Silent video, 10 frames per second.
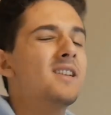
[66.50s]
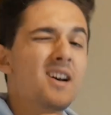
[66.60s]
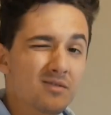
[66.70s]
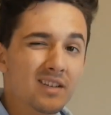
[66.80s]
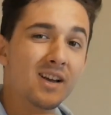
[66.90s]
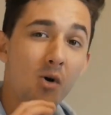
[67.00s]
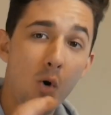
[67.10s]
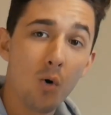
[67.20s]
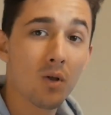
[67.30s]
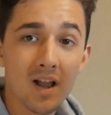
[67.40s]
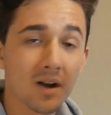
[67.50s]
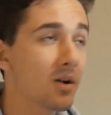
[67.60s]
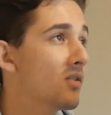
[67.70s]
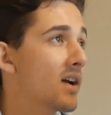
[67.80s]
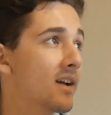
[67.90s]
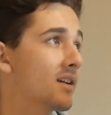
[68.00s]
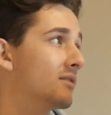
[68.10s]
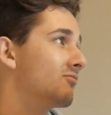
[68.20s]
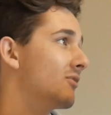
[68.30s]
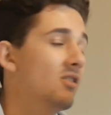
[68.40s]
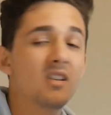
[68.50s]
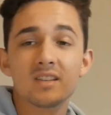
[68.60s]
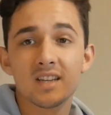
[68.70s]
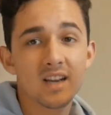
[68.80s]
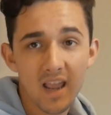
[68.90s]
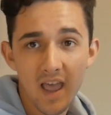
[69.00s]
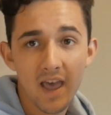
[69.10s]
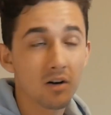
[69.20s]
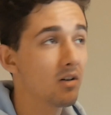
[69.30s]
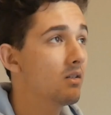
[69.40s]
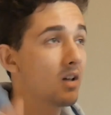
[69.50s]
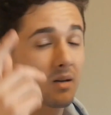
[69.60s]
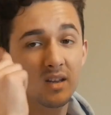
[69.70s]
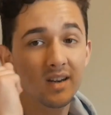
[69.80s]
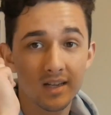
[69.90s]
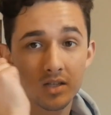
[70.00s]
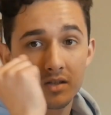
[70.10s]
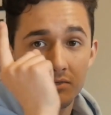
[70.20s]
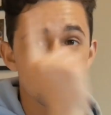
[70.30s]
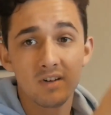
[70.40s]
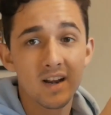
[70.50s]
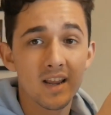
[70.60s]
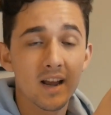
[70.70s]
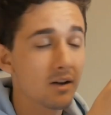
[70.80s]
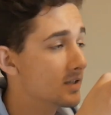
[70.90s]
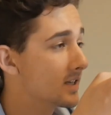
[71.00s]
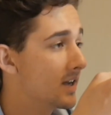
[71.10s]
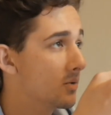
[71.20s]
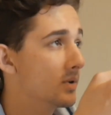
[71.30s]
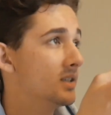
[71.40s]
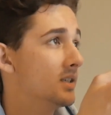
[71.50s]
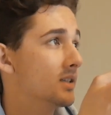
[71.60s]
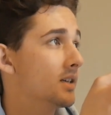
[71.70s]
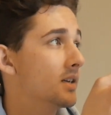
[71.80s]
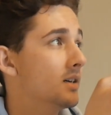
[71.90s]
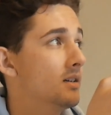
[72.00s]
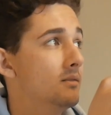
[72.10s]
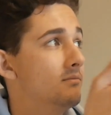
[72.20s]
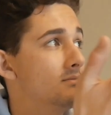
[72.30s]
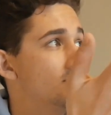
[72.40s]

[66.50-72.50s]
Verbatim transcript: Not really a whole lot going on today at all. I mean, it's raining outside, which is like a